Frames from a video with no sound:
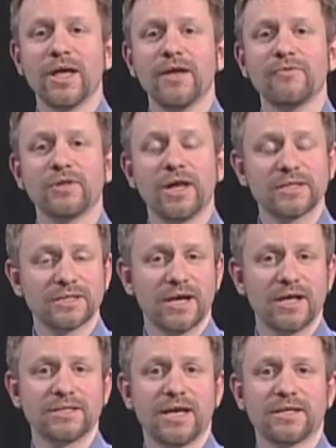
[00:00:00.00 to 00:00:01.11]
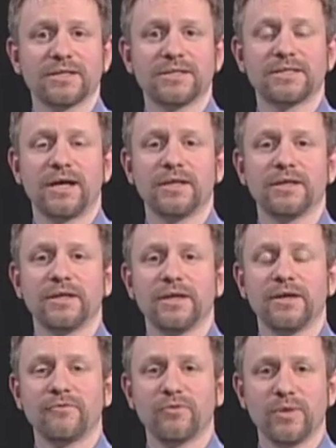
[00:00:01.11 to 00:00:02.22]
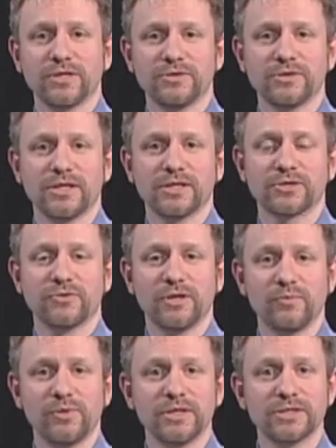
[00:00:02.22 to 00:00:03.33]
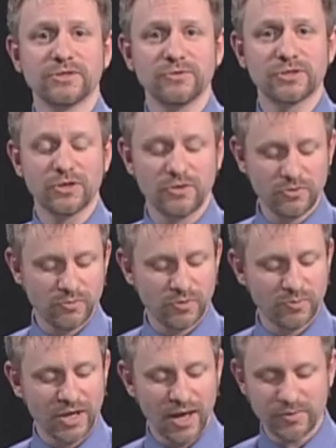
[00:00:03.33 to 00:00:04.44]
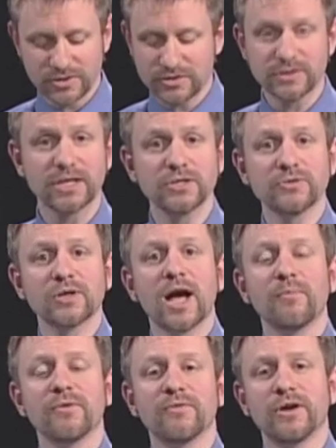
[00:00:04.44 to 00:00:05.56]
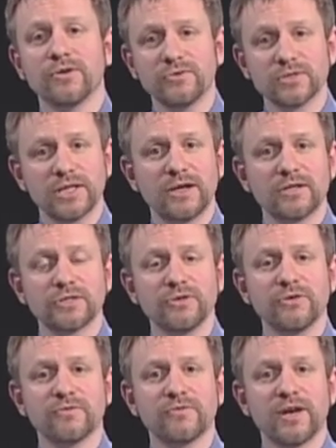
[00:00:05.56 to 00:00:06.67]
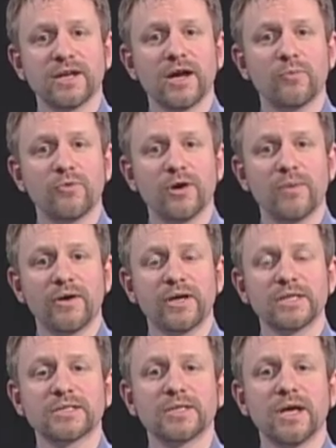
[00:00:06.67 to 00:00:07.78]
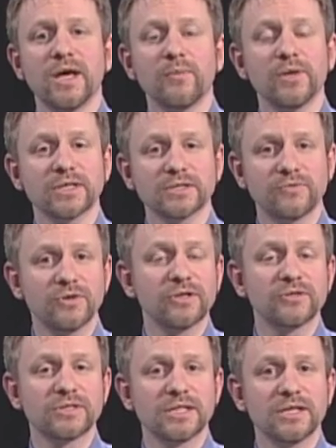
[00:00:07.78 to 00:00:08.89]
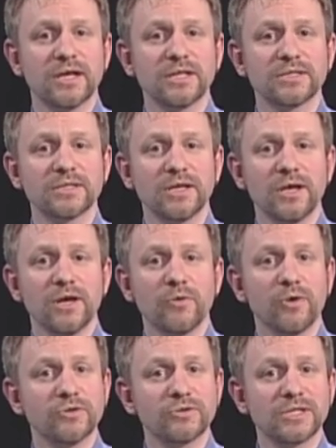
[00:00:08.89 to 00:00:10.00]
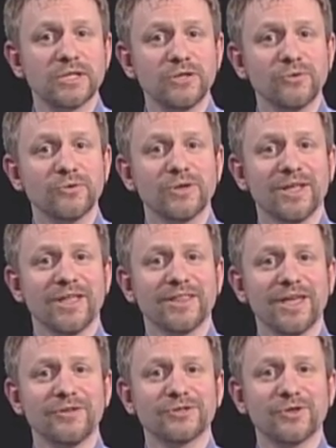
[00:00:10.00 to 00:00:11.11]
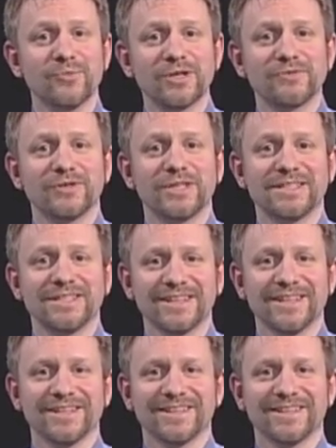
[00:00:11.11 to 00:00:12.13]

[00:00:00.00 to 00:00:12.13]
If you'd like to contact us on the information you see on screen, please do so. We'll be happy to send you a copy of our newsletter so you can find out more about us. Because if you're interested in us, we're interested in you. Thank you so much for listening.